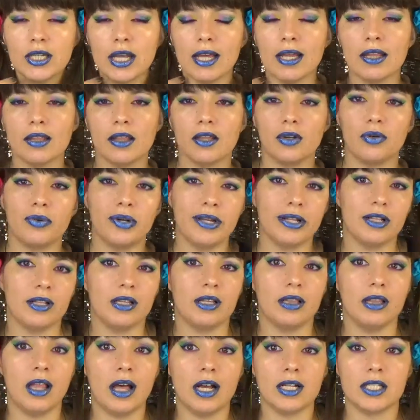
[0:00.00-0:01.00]
and they really
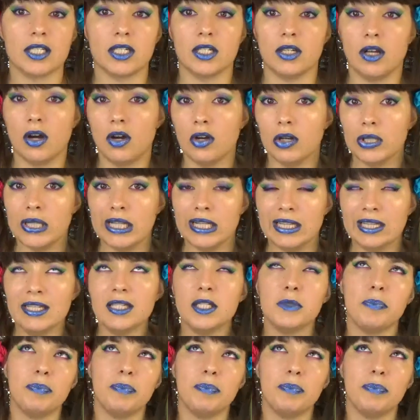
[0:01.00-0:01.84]
last on oily lids,